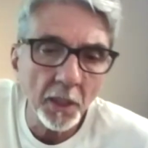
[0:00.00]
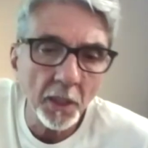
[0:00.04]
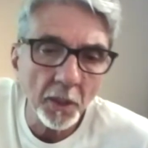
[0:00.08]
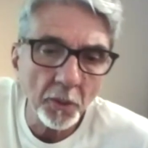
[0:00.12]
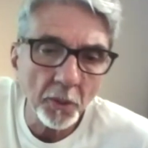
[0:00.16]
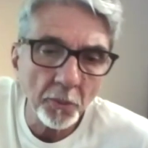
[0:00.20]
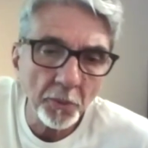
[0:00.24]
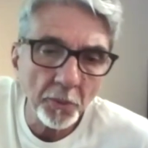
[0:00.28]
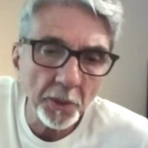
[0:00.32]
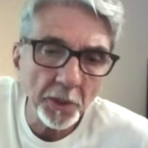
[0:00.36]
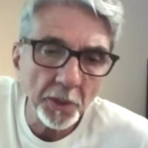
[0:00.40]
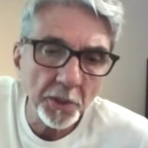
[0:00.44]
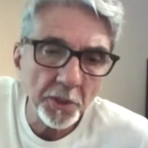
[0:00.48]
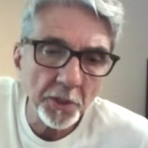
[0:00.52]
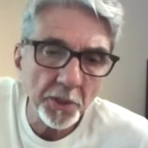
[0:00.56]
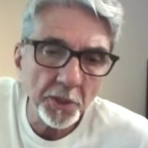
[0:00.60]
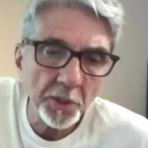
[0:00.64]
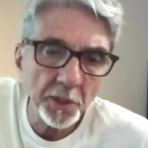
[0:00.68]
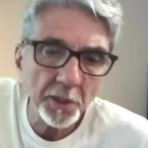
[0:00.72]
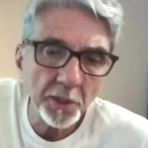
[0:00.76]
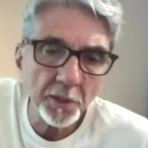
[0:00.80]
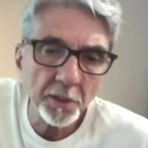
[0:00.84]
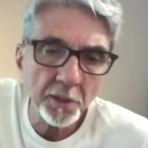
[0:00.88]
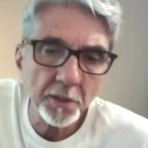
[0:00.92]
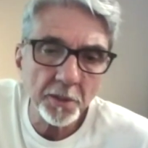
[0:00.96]
which
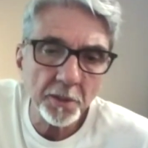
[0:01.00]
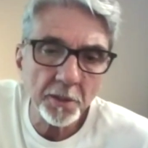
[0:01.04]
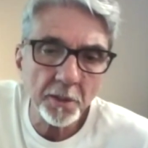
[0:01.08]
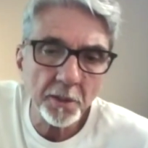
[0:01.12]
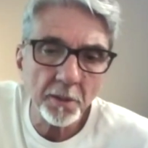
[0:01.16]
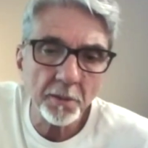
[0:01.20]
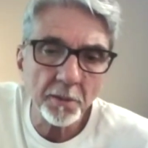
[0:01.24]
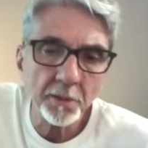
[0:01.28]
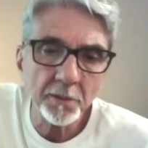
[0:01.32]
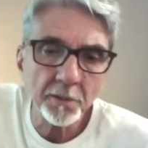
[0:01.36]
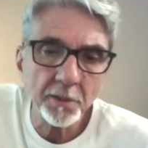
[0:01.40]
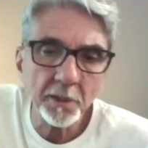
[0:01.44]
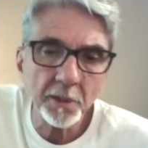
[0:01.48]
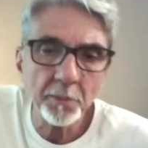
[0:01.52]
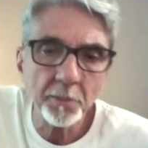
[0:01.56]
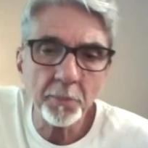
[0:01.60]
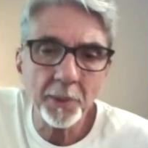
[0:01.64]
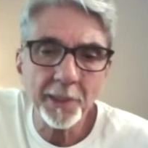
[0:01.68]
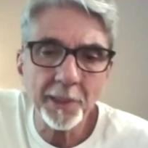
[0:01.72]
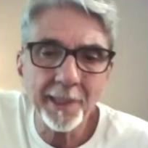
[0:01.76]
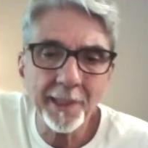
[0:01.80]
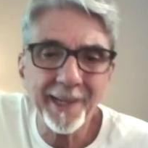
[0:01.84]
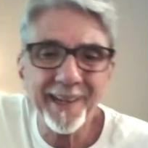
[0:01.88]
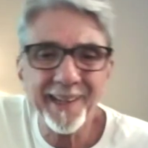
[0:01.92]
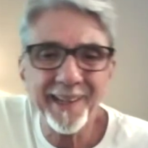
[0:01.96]
is simply